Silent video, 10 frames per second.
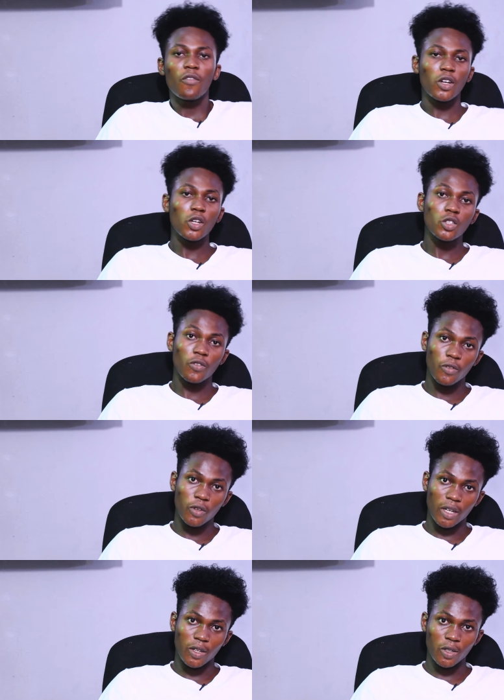For those of
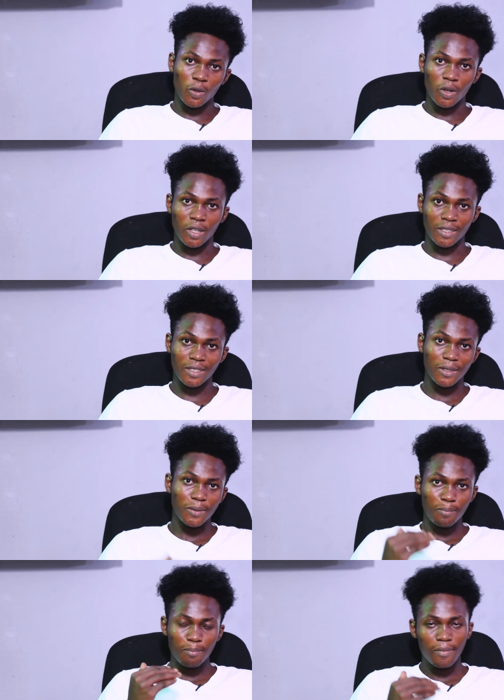you that don't know what
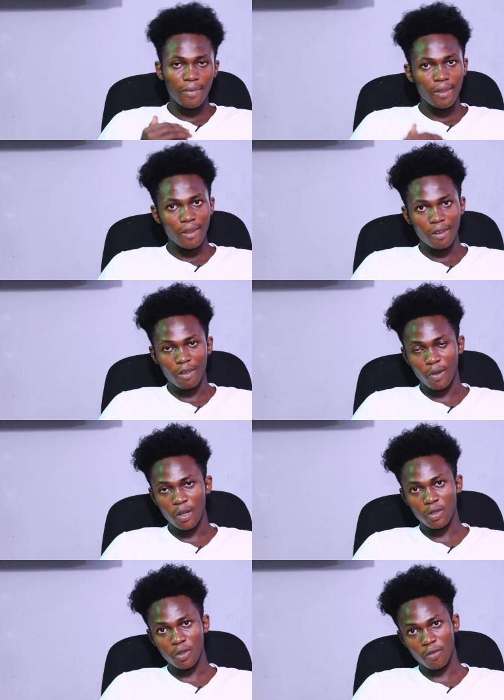is
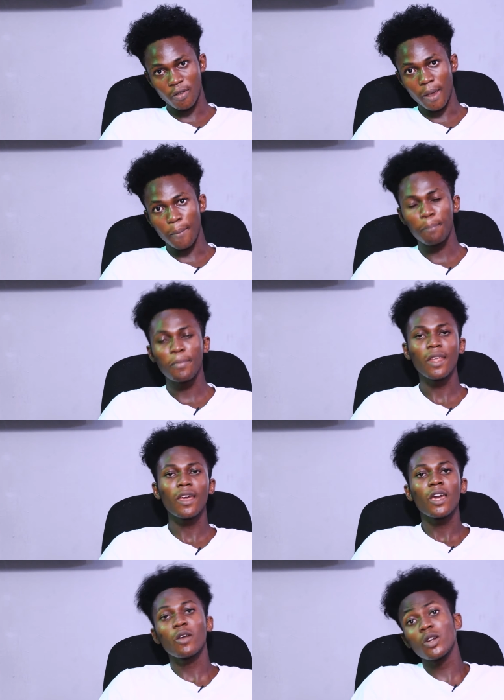Cradle2fame,
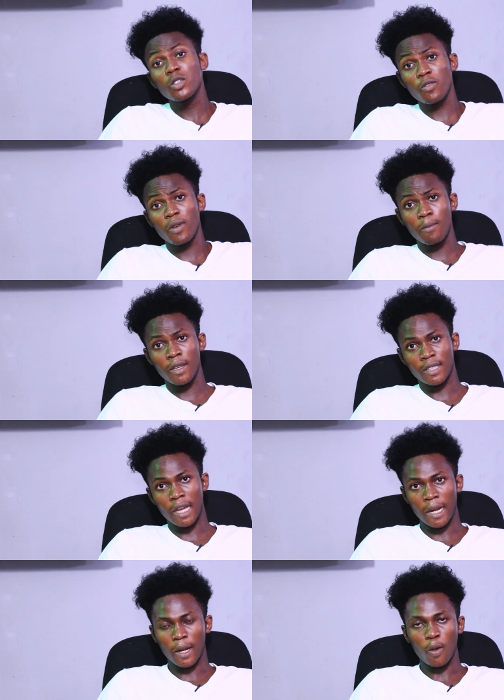Cradle2fame is
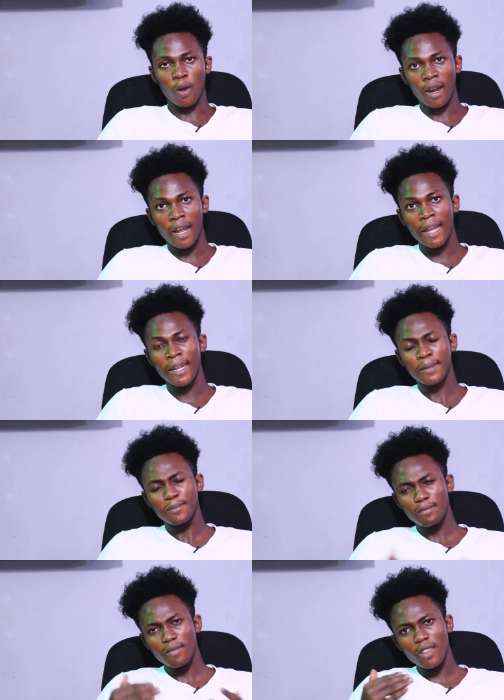an online
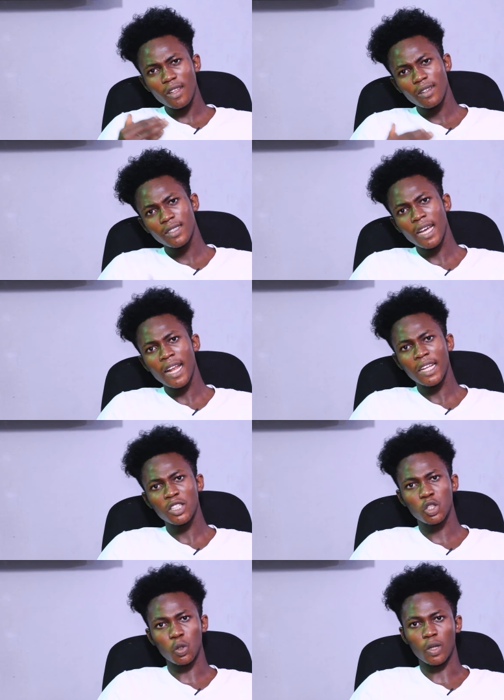
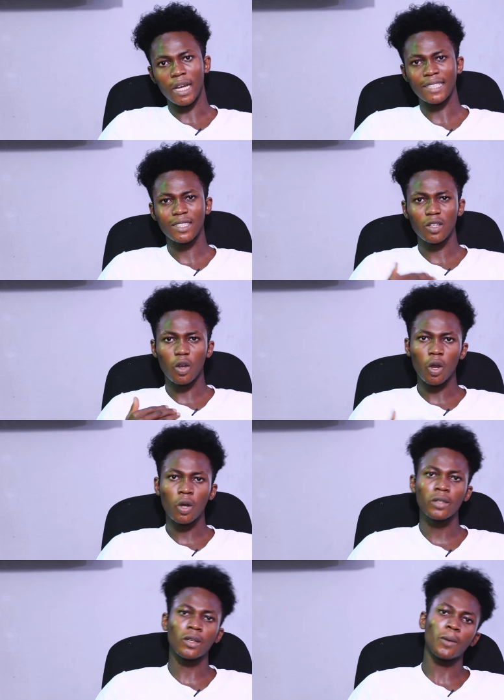talent show that
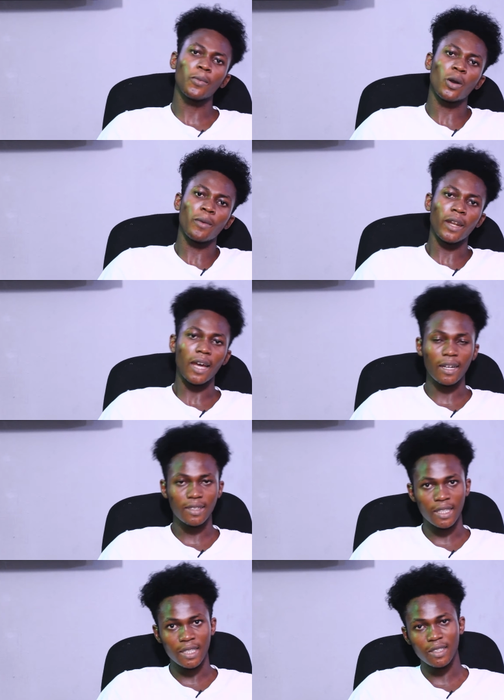all the upcoming
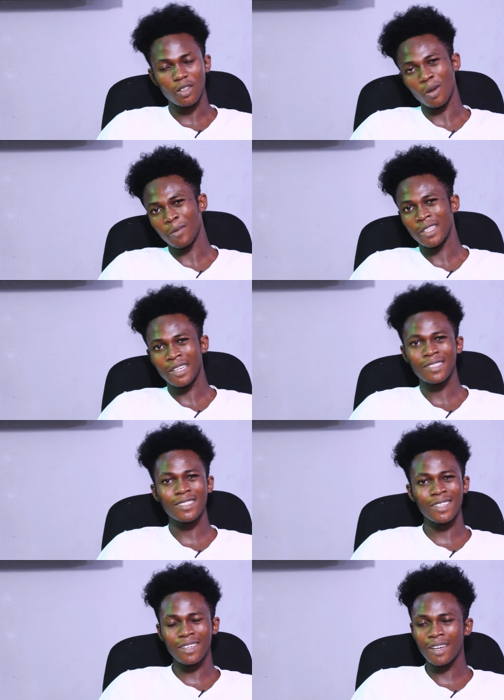artists, comedians,
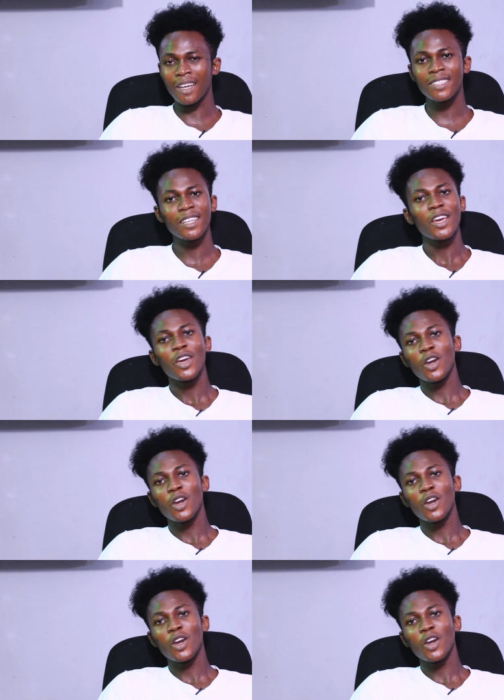singers